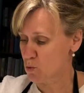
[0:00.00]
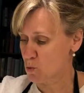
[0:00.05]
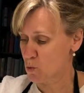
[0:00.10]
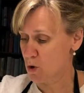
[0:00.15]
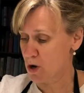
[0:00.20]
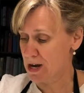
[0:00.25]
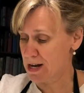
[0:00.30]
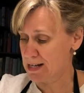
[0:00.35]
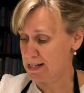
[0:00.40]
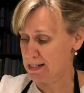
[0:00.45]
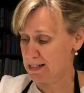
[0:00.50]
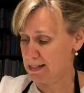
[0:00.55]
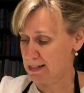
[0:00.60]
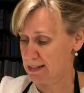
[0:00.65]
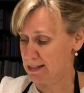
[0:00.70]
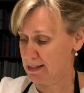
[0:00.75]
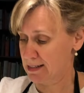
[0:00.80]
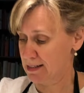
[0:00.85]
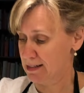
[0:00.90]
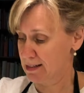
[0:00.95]
want
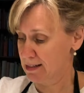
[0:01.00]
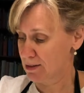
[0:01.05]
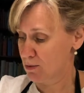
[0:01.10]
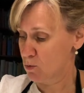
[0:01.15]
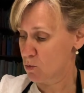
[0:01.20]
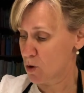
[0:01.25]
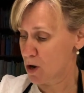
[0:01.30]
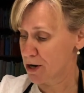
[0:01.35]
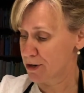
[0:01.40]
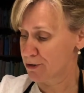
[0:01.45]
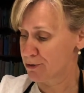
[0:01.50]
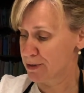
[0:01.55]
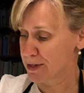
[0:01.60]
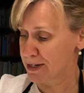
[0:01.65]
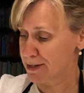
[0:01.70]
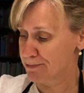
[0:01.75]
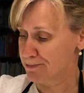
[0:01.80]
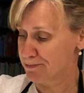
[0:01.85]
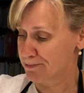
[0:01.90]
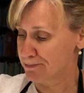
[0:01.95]
water in them